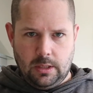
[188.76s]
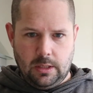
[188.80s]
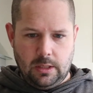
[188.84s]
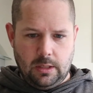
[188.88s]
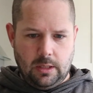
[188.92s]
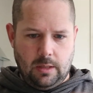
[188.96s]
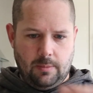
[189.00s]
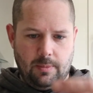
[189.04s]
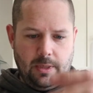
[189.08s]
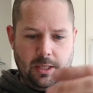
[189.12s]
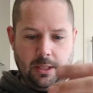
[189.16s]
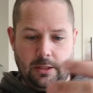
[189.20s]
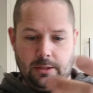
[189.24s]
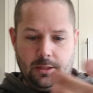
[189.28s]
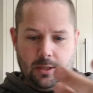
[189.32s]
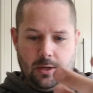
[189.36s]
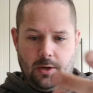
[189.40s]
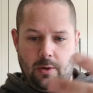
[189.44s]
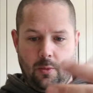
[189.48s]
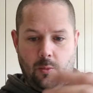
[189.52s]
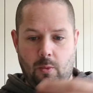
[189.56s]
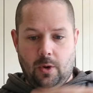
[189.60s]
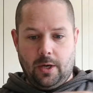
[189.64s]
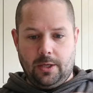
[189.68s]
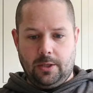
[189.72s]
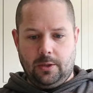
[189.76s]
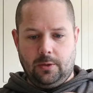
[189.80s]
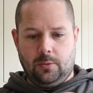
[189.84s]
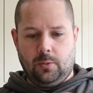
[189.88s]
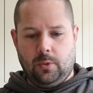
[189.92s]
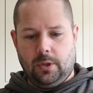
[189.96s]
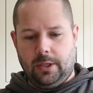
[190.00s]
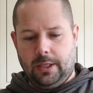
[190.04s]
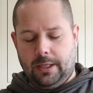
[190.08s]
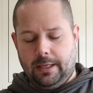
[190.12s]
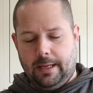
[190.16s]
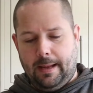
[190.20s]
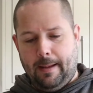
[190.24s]
I mean, I don't know why you'd
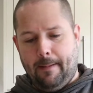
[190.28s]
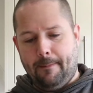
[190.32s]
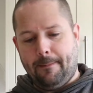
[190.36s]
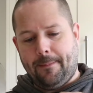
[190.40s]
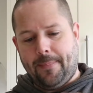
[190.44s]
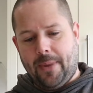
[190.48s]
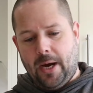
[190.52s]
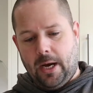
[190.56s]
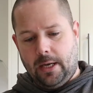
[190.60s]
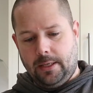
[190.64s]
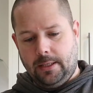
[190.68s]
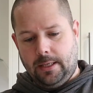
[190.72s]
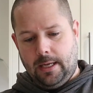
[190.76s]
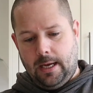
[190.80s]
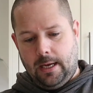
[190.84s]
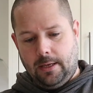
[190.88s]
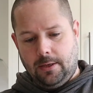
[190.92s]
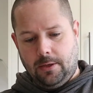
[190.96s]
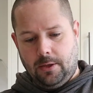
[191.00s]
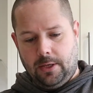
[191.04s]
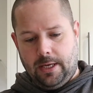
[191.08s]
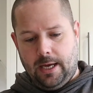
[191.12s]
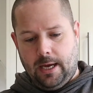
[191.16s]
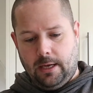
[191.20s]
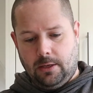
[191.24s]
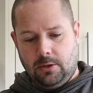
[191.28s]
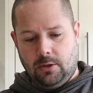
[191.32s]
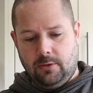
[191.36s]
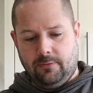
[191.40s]
want it there, but yeah, you can.